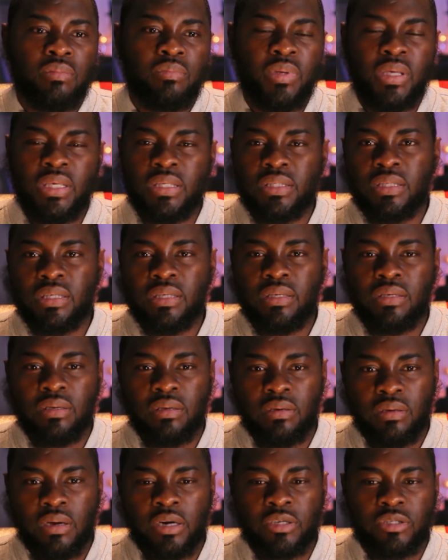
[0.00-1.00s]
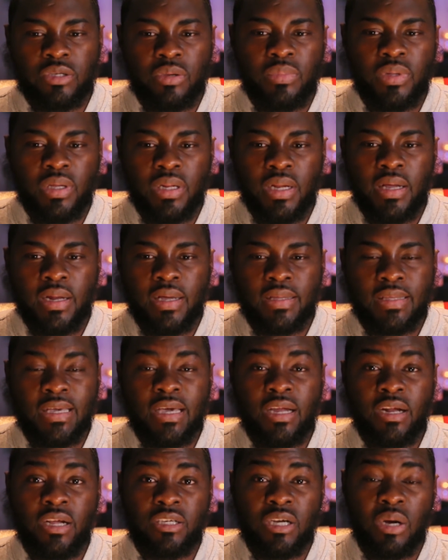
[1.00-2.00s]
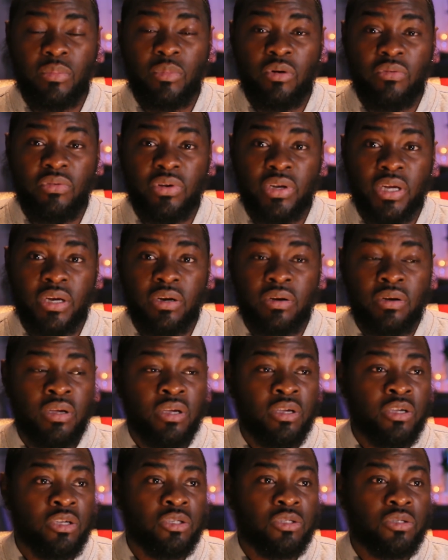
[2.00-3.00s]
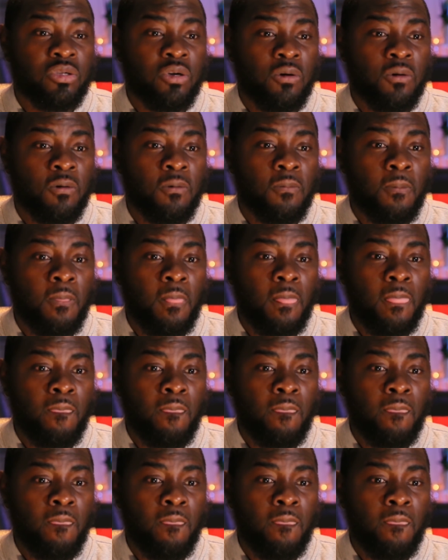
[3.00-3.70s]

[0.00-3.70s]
BC or something like that to get a job over there. So